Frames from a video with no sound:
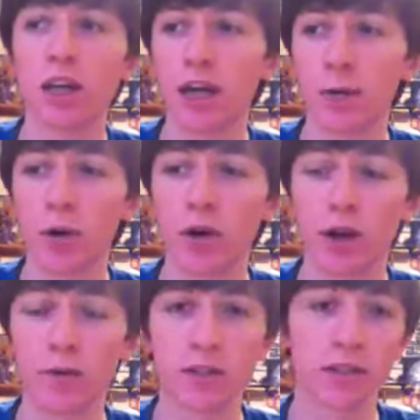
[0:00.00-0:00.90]
and
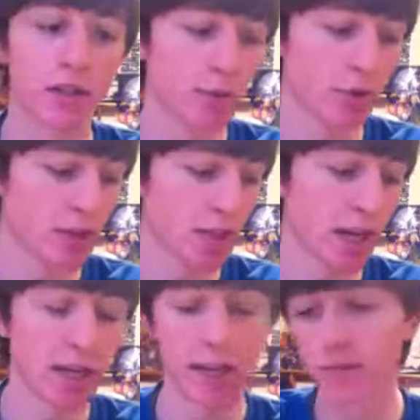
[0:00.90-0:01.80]
whatnot once I upload
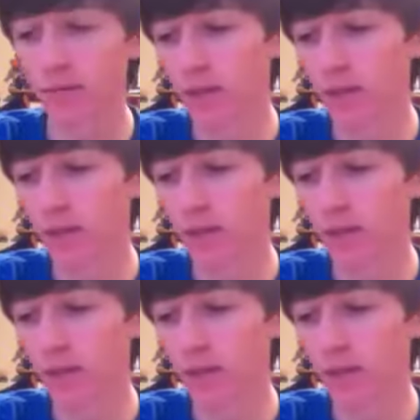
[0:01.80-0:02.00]
Skynet.